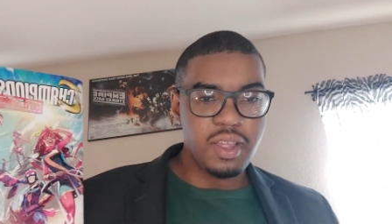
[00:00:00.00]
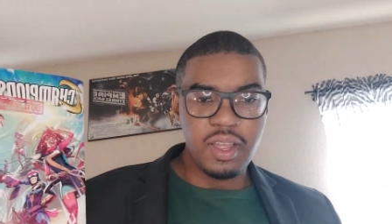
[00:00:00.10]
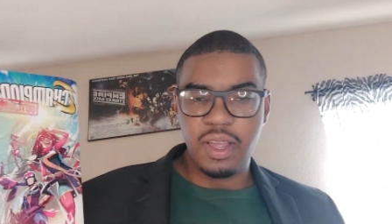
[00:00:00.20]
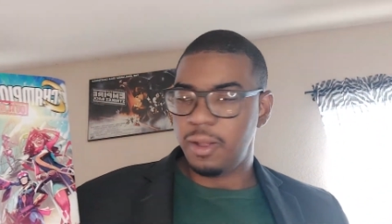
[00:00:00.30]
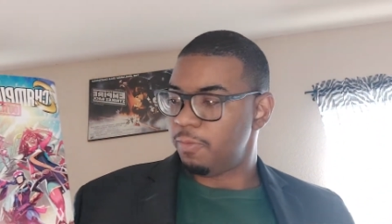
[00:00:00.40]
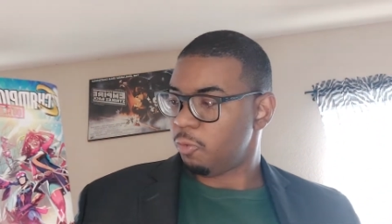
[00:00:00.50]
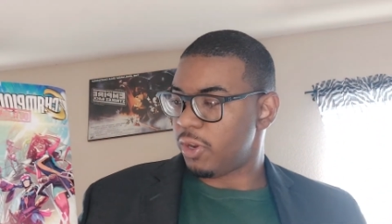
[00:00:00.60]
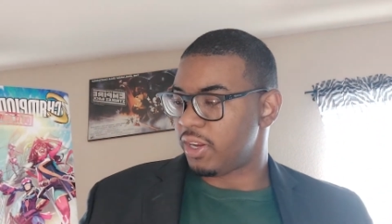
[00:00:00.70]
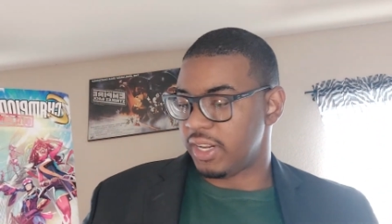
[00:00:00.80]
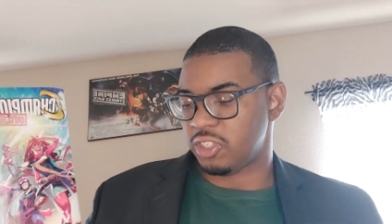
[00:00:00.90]
Um,
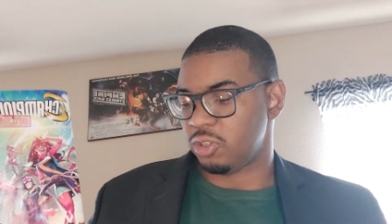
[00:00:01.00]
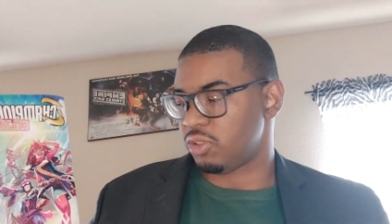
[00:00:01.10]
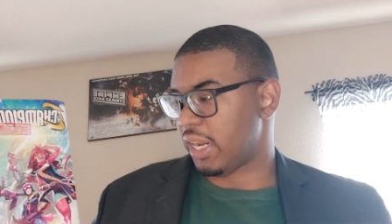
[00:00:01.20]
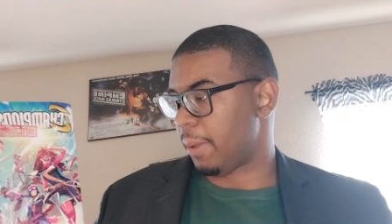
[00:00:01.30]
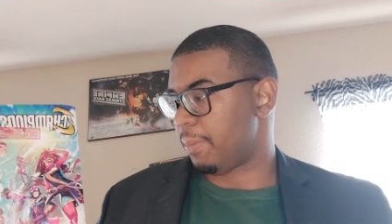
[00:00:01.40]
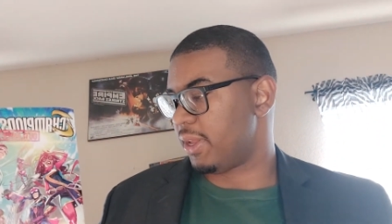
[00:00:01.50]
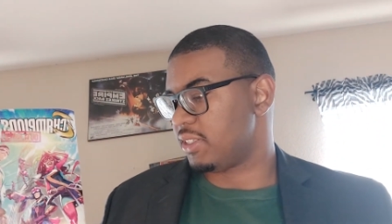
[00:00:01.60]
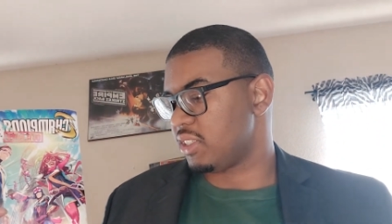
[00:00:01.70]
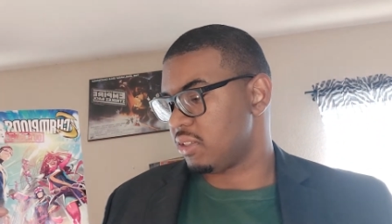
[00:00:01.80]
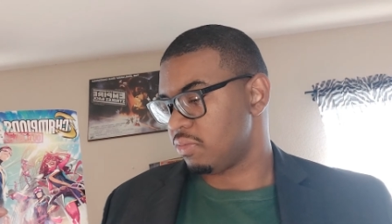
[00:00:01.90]
really good issue of
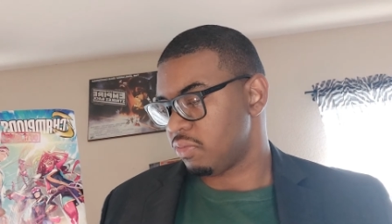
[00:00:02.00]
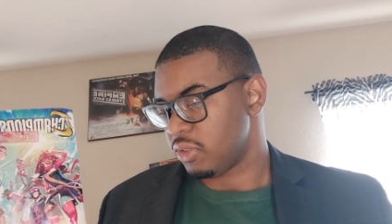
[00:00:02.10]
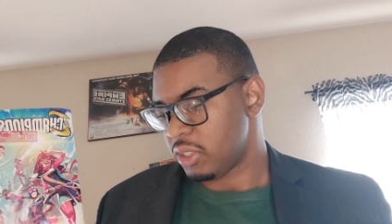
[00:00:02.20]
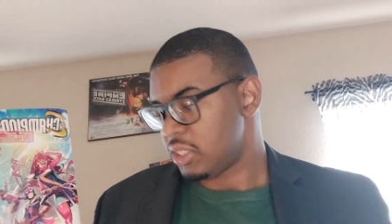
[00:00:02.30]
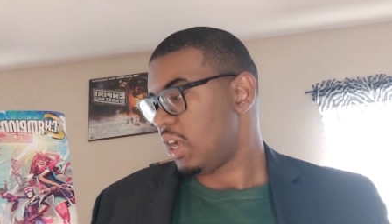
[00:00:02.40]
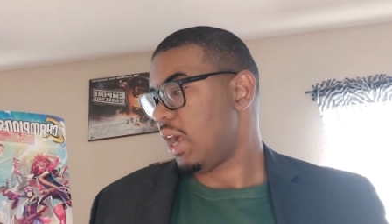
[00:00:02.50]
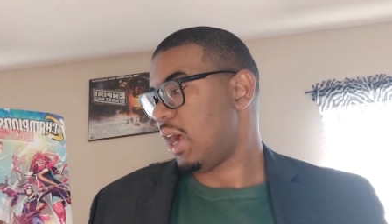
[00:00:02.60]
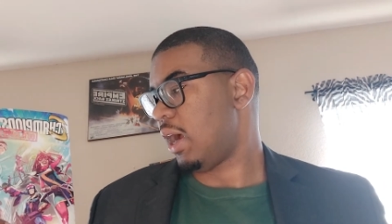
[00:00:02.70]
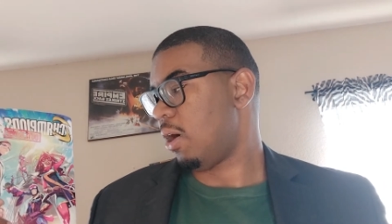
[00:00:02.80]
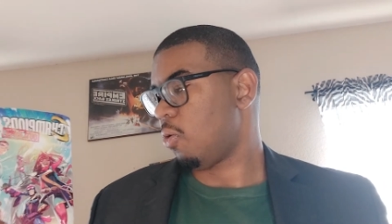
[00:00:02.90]
Champions.
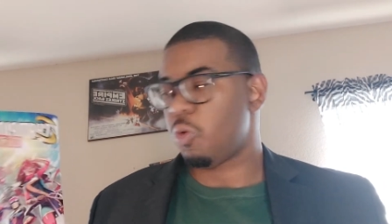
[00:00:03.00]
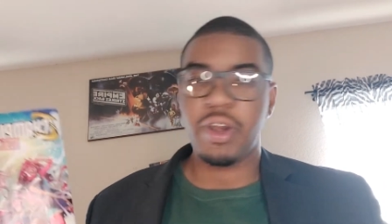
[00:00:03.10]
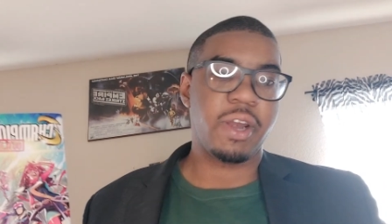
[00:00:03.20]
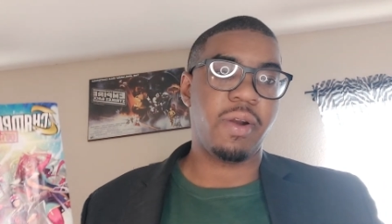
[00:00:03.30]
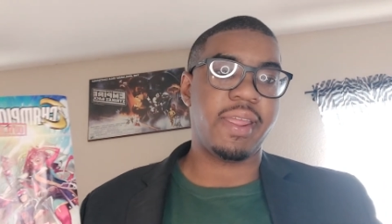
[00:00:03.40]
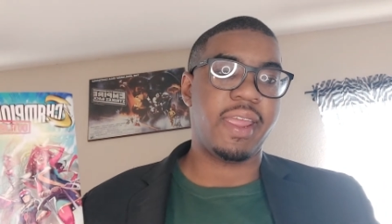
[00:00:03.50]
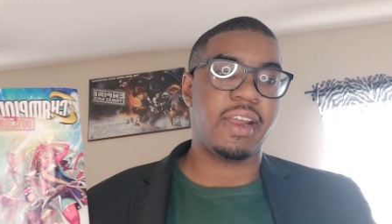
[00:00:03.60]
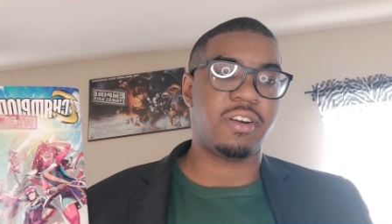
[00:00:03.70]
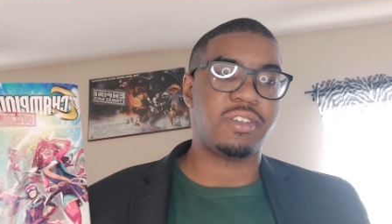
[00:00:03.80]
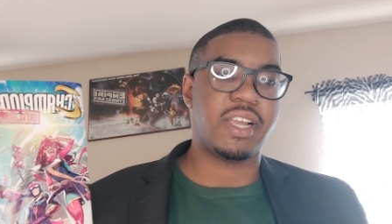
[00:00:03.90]
Um, really great
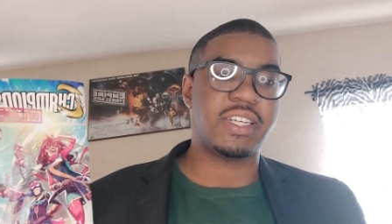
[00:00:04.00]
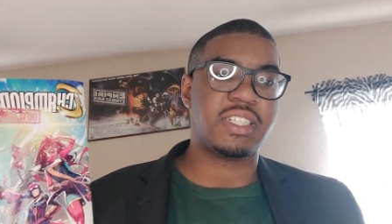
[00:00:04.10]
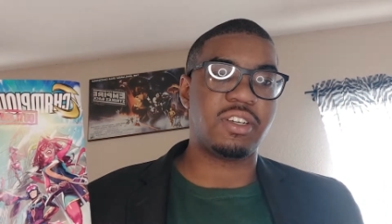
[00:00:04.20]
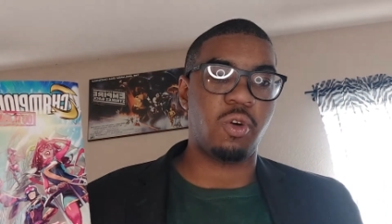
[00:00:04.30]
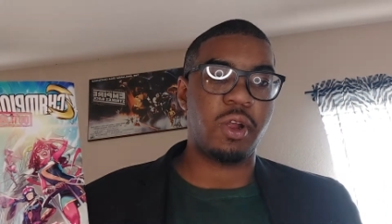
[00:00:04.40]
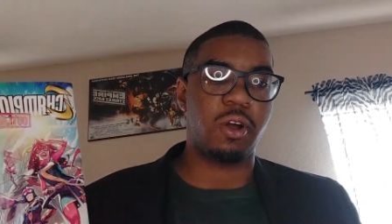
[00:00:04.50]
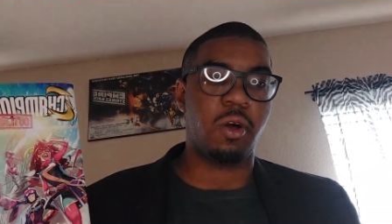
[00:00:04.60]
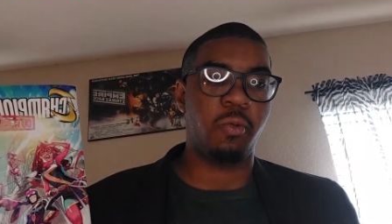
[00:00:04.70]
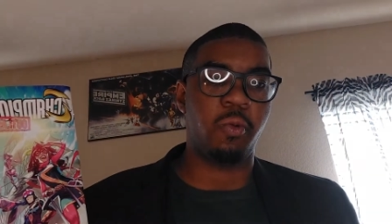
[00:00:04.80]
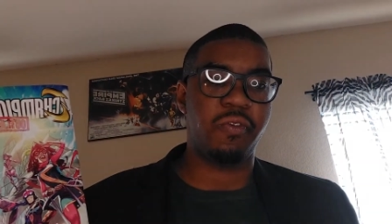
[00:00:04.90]
characterization going
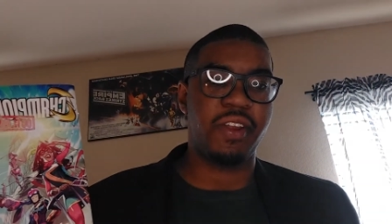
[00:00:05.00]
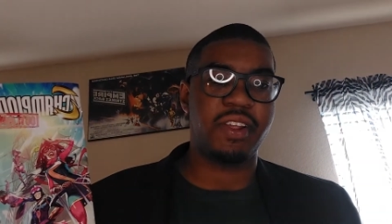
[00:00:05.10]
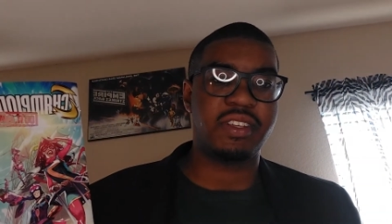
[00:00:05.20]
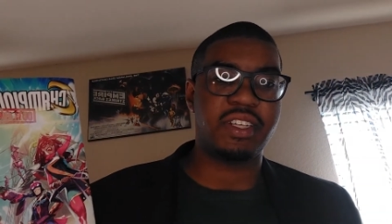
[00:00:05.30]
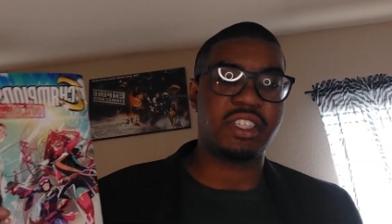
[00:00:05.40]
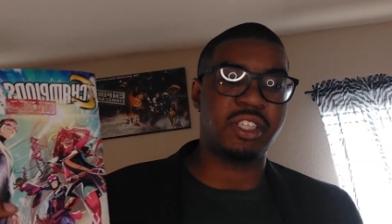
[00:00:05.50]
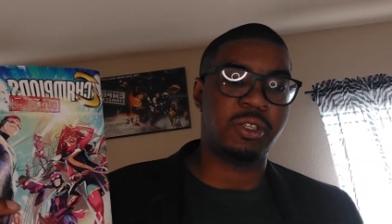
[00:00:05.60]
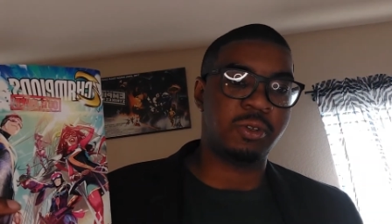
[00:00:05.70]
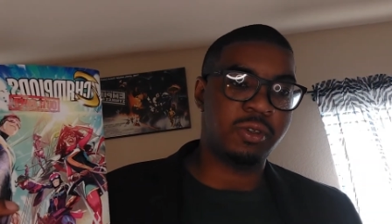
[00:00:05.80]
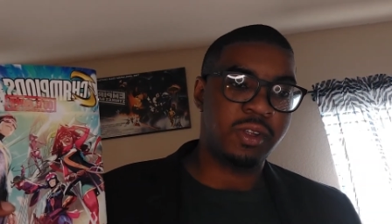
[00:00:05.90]
on within this
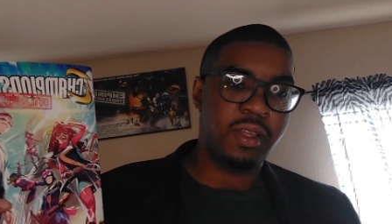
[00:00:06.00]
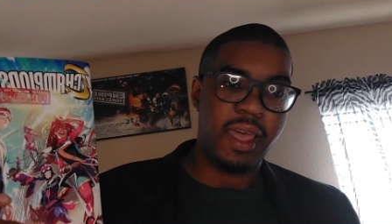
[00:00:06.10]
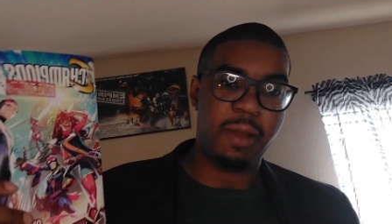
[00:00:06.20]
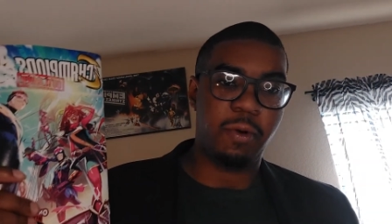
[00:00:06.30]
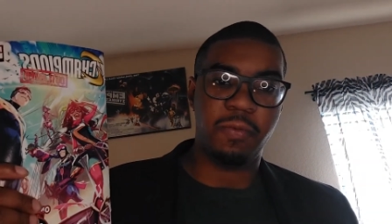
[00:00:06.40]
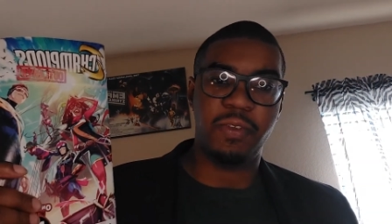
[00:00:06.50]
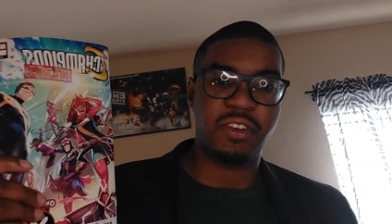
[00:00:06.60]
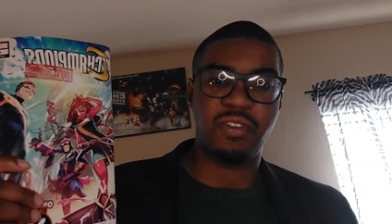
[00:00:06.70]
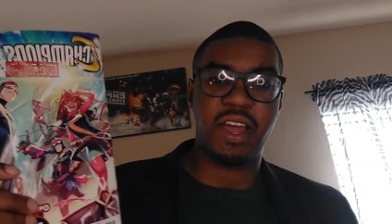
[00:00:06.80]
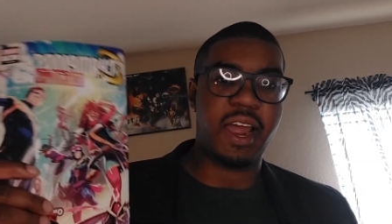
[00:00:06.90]
issue and one
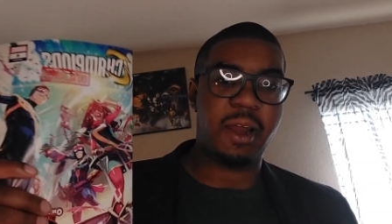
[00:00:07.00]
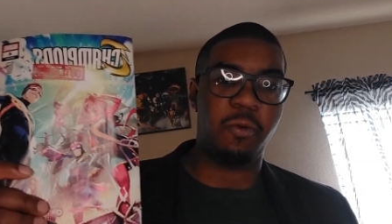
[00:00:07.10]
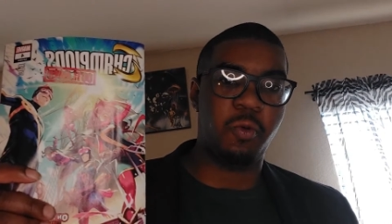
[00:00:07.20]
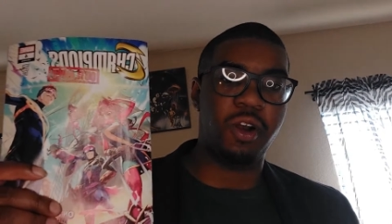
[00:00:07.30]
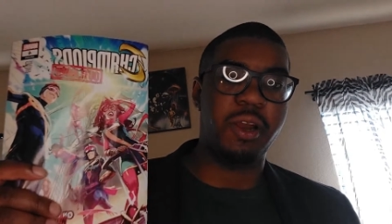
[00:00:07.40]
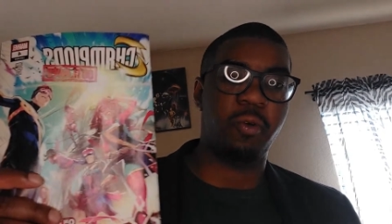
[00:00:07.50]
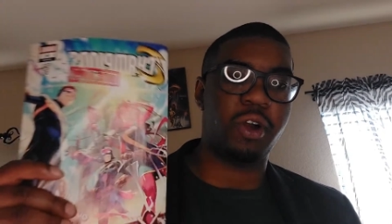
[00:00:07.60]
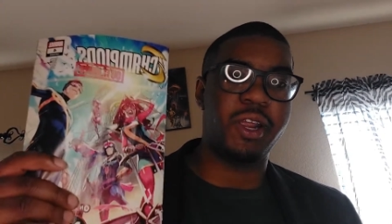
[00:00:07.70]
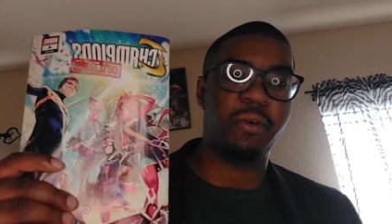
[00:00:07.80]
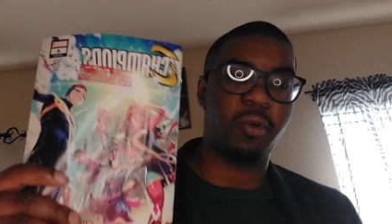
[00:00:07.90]
that you die, I really,
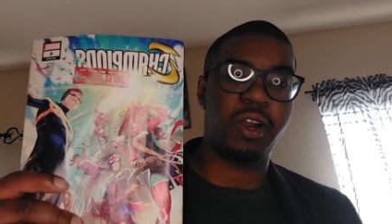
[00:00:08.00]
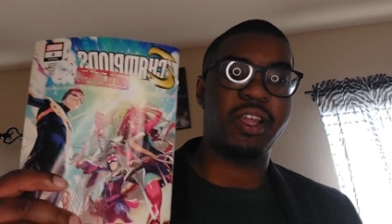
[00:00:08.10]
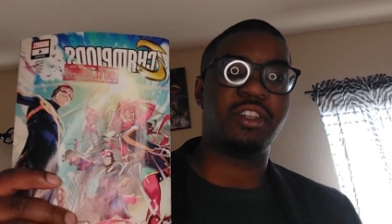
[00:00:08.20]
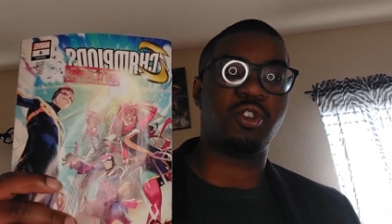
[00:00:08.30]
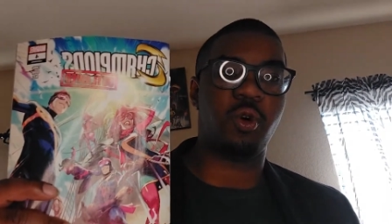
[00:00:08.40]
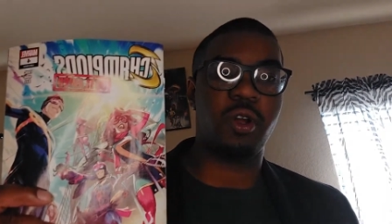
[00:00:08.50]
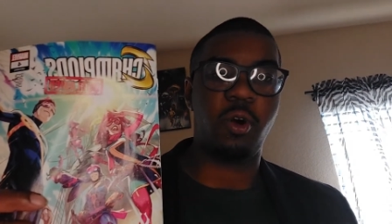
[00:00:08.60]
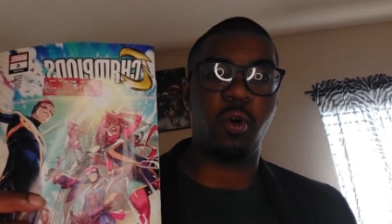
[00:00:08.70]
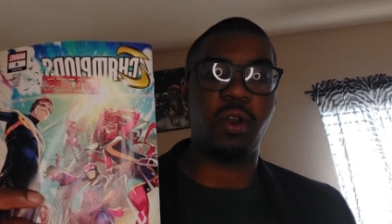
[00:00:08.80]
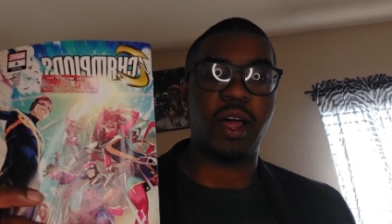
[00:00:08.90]
really, really enjoyed a
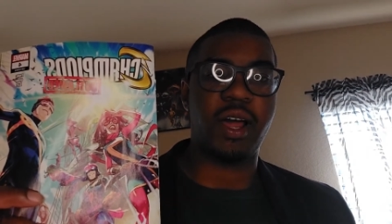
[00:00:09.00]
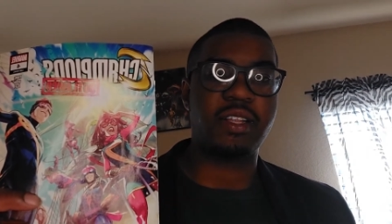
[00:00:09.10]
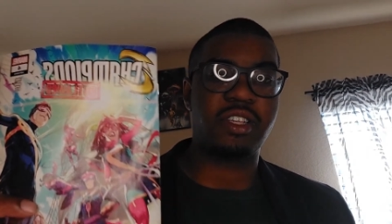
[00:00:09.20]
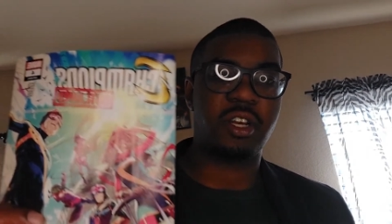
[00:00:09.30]
whole lot.